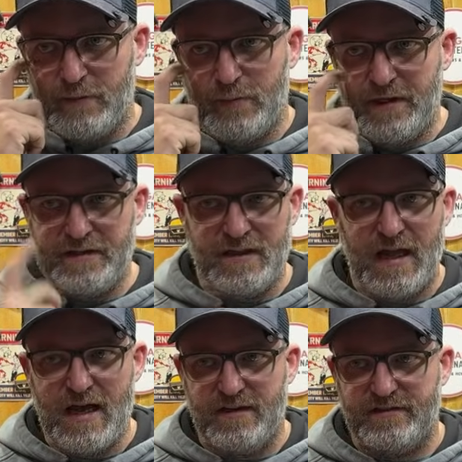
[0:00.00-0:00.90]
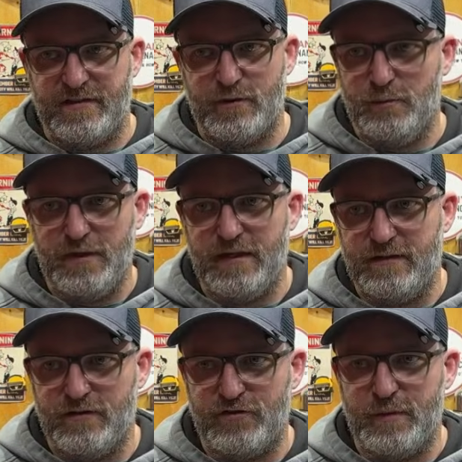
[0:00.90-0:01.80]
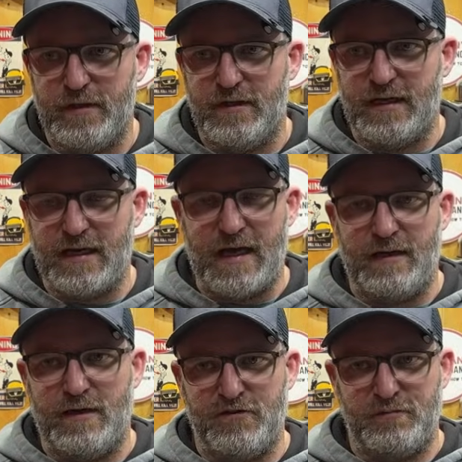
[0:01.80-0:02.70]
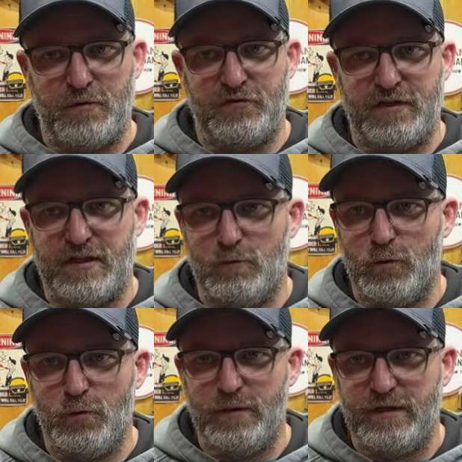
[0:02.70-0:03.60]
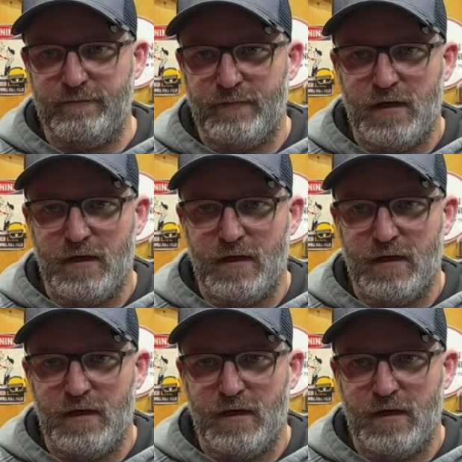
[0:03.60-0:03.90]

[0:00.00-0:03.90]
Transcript: But in the last little bit, there's been like, I was supposed to get a Woobin